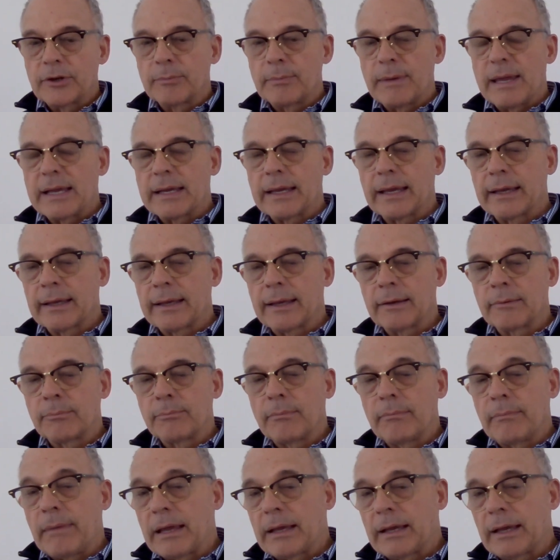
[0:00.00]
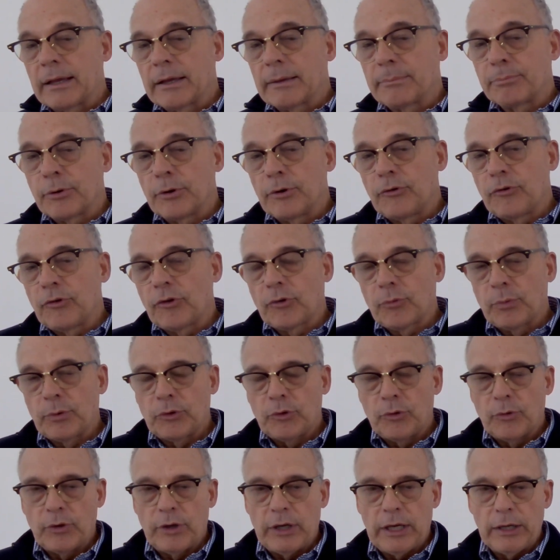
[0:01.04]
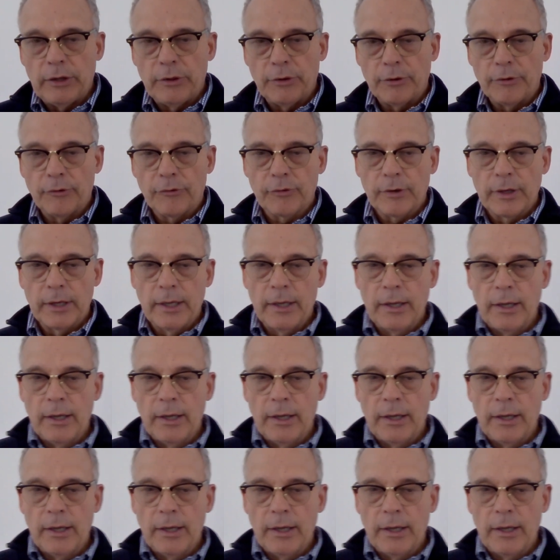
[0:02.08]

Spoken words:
making a purchase with your dealers.